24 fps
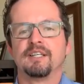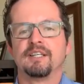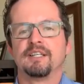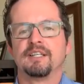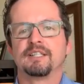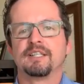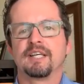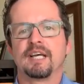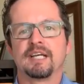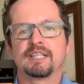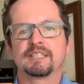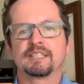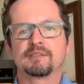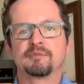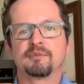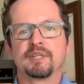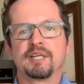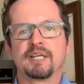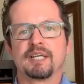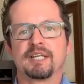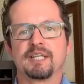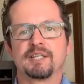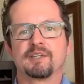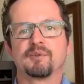to ask me
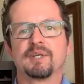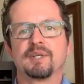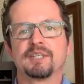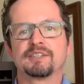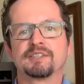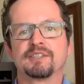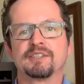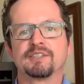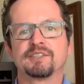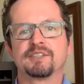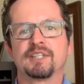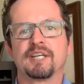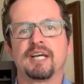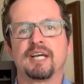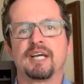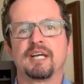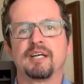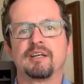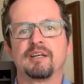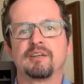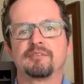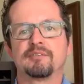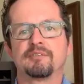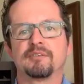any questions you
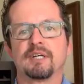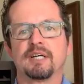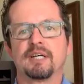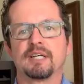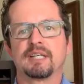have,